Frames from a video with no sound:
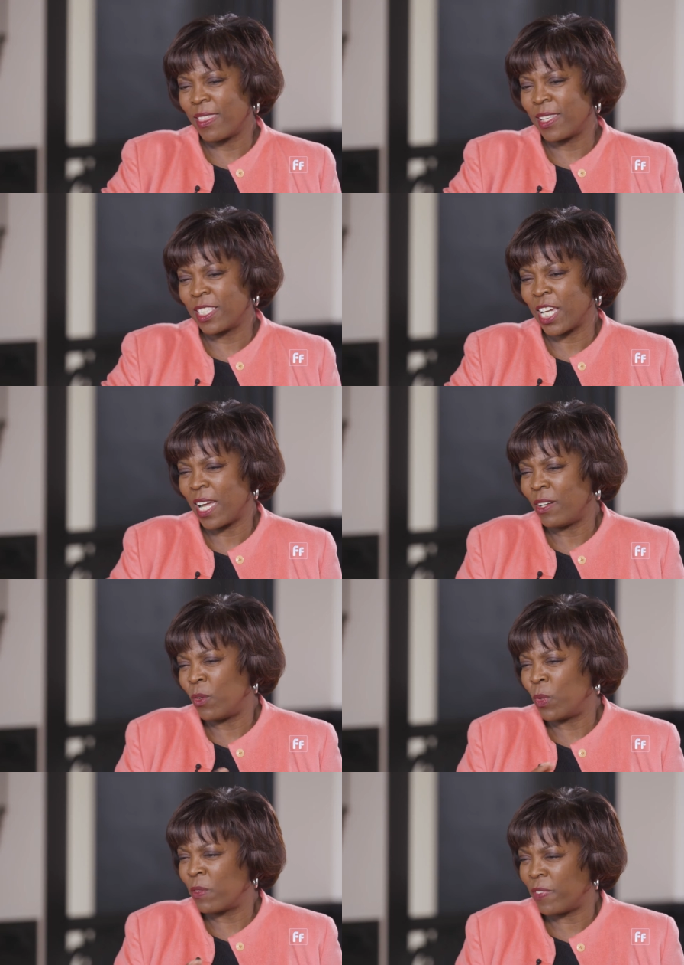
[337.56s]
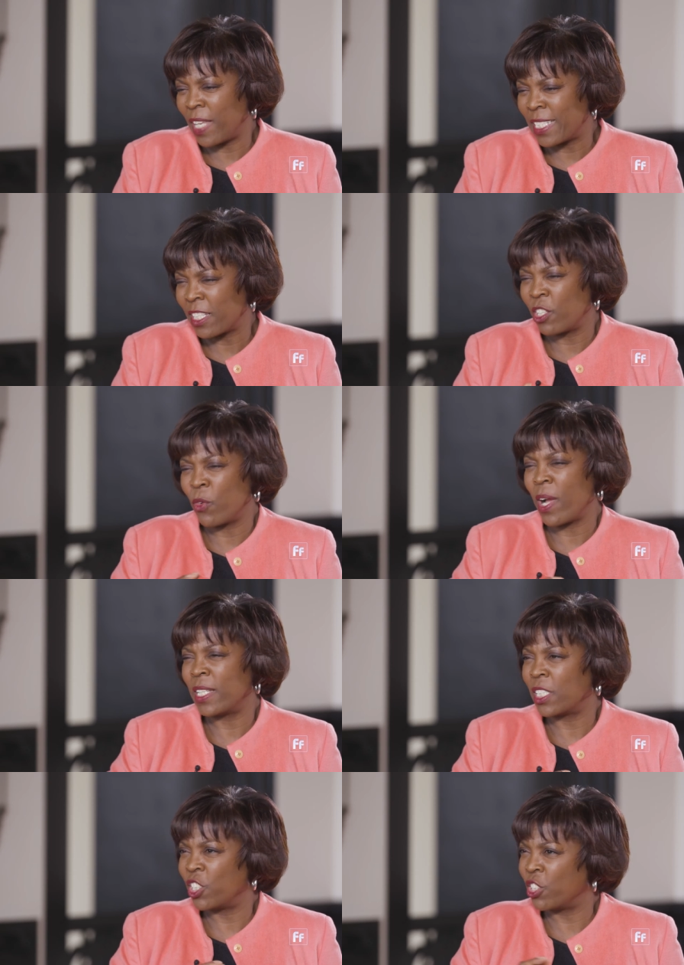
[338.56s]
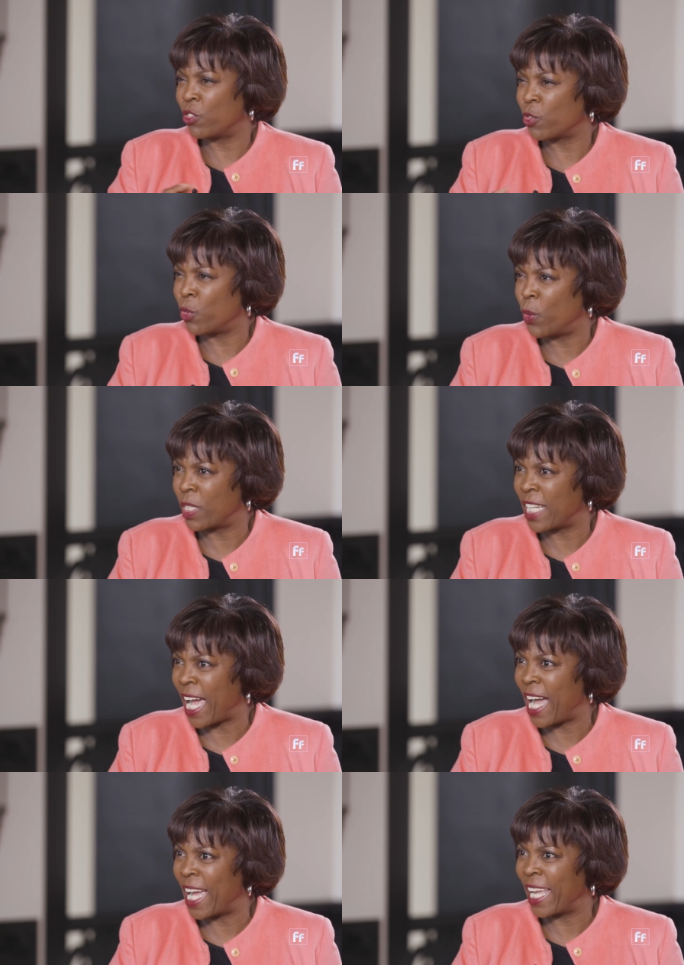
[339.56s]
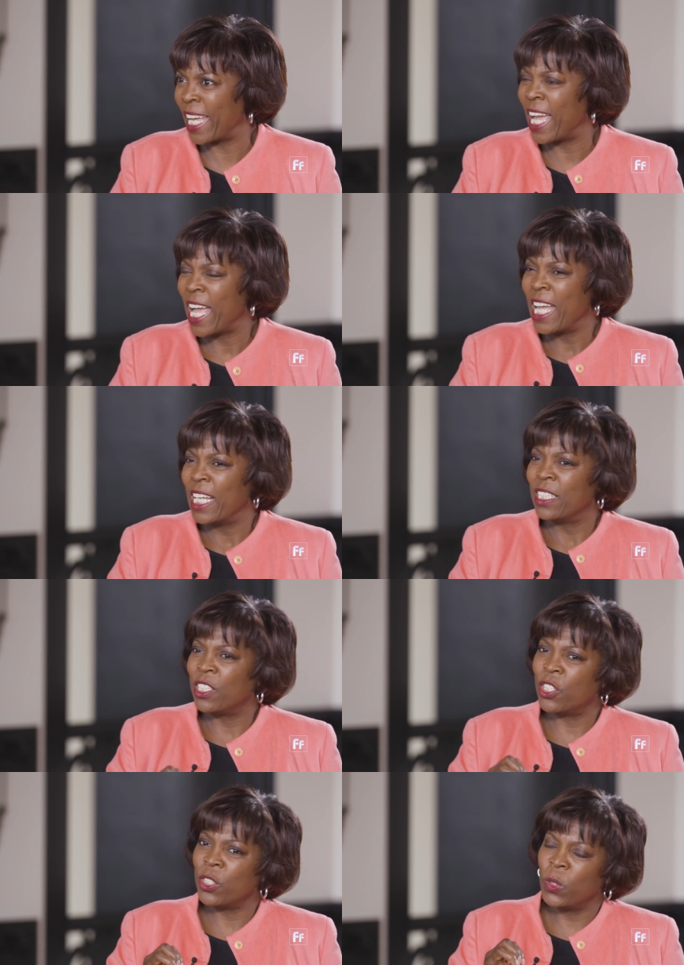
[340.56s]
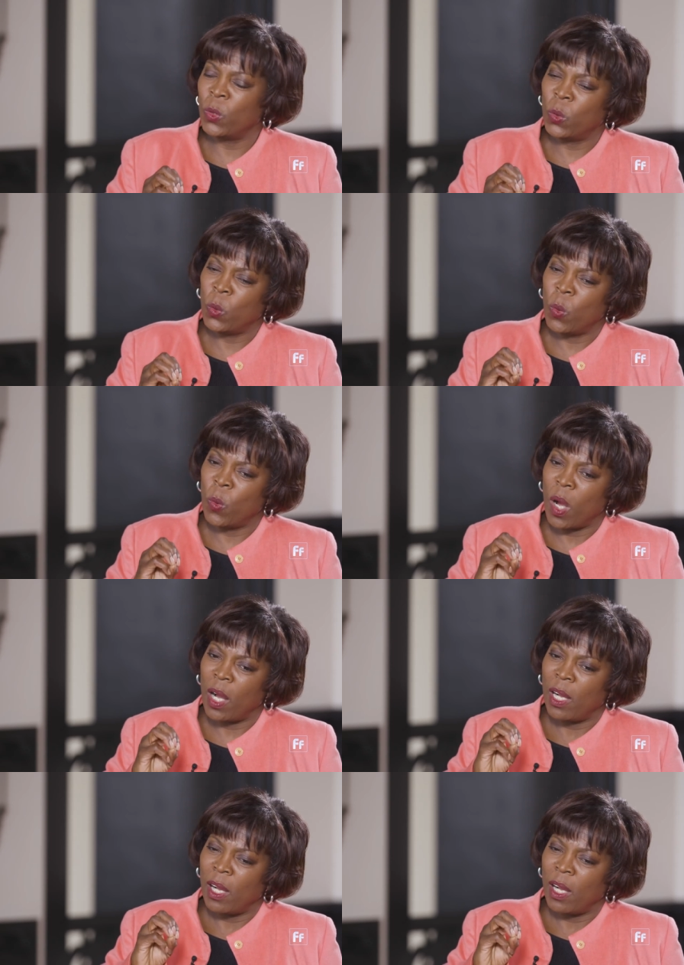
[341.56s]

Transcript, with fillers: the child with flies on their eyes and children who are dying to